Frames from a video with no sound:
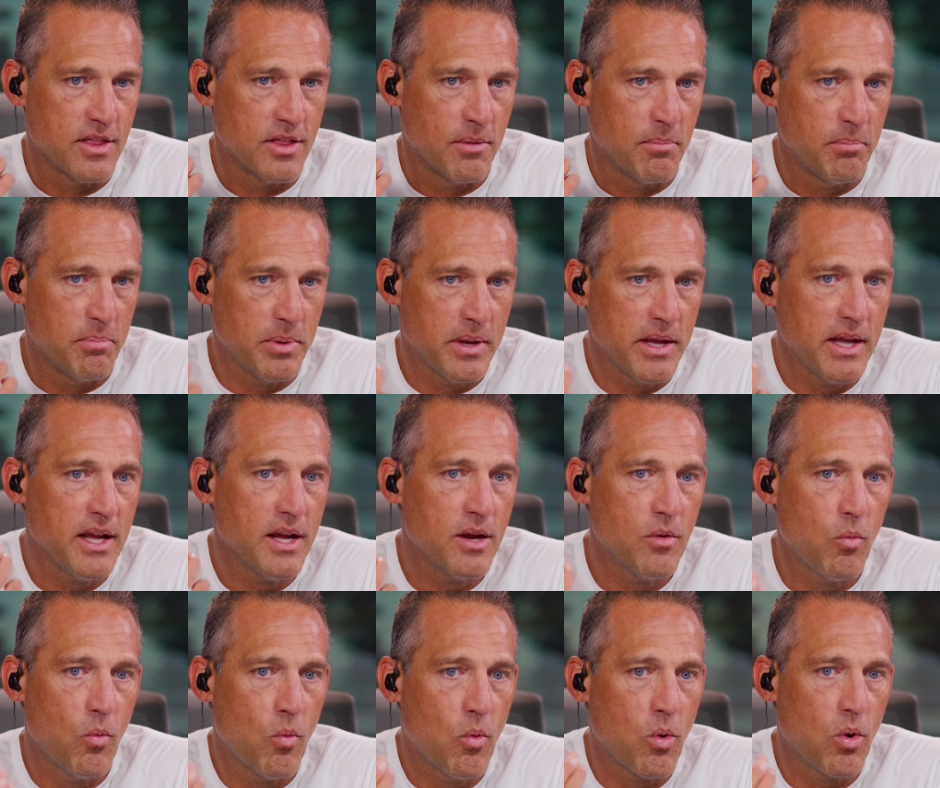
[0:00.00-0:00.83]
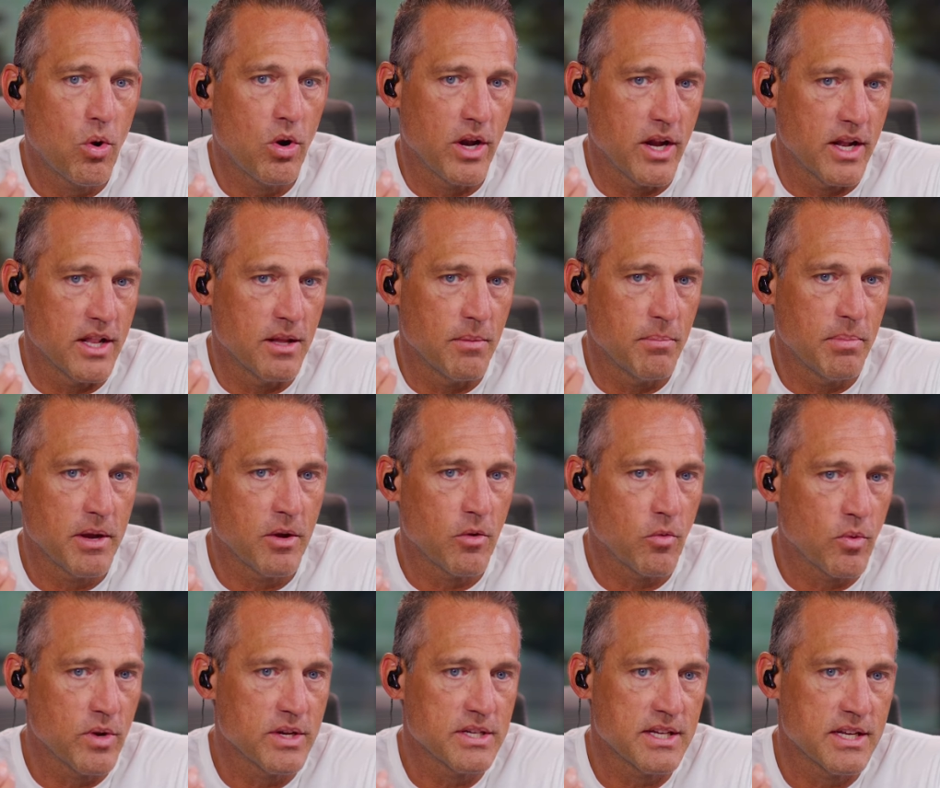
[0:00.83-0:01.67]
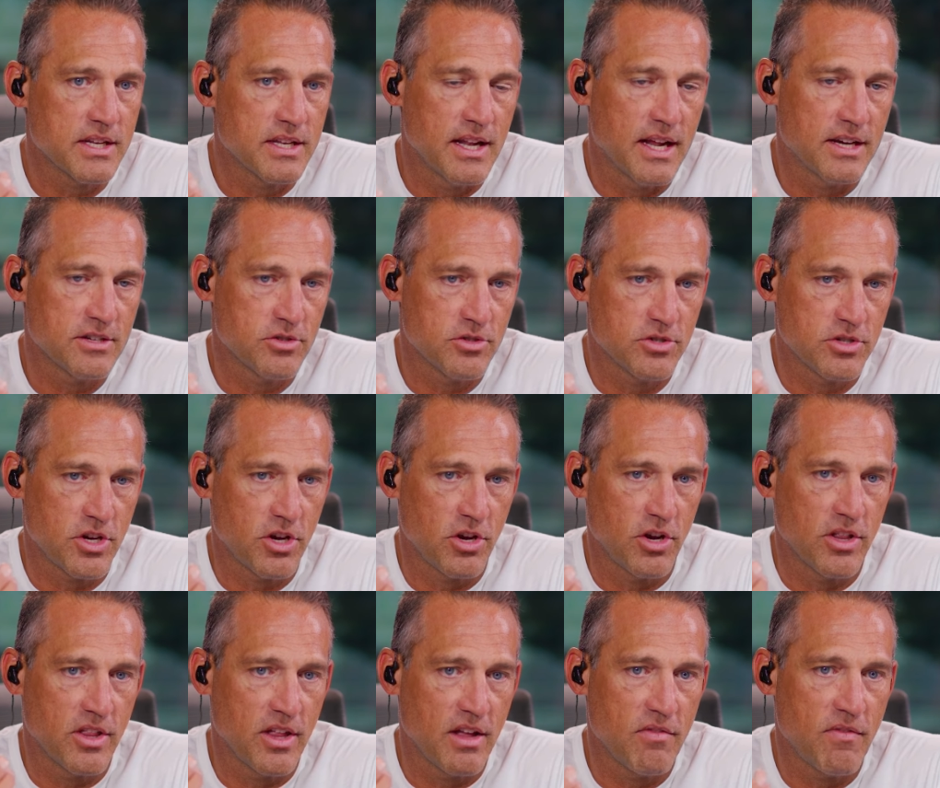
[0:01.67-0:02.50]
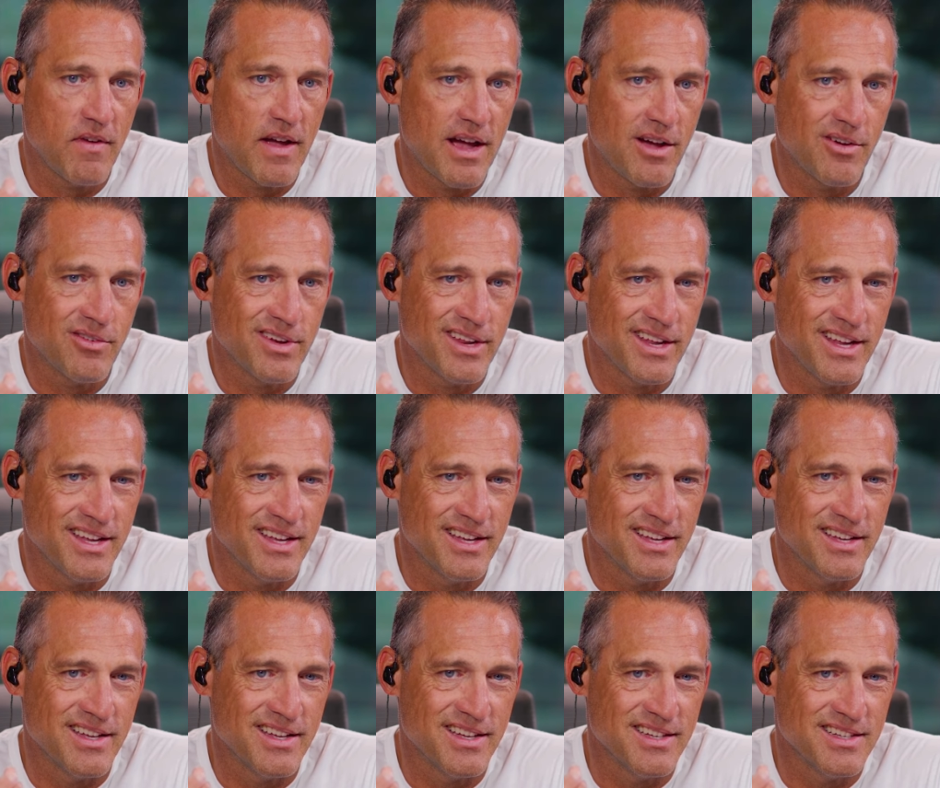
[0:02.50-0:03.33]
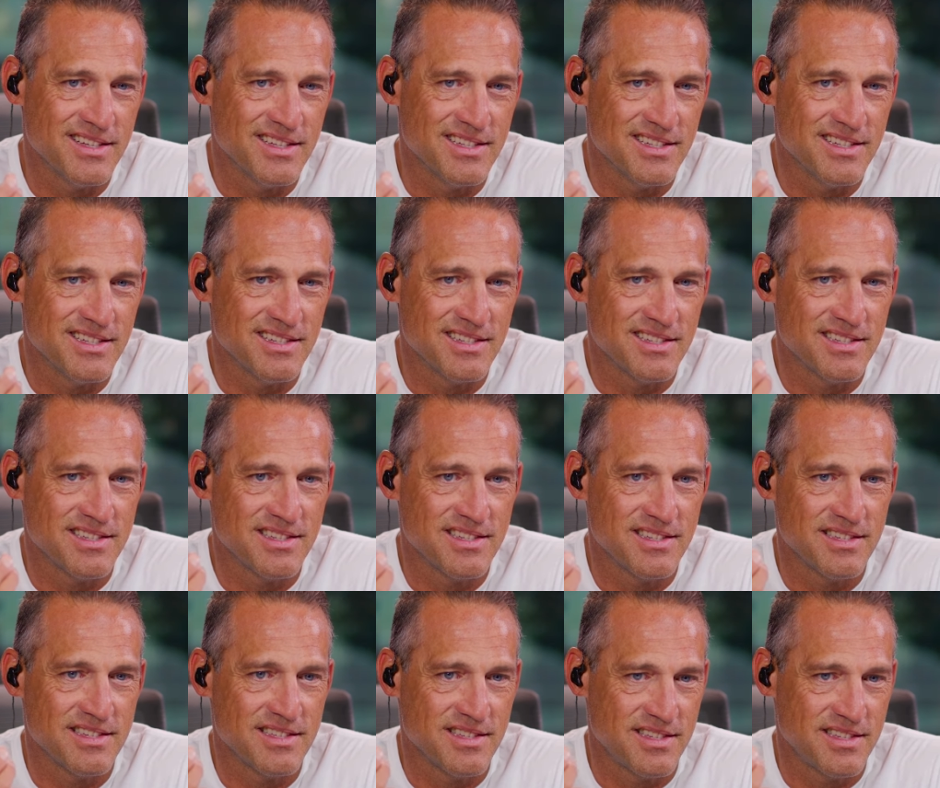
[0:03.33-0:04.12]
the big warning, the big risk to national security they found is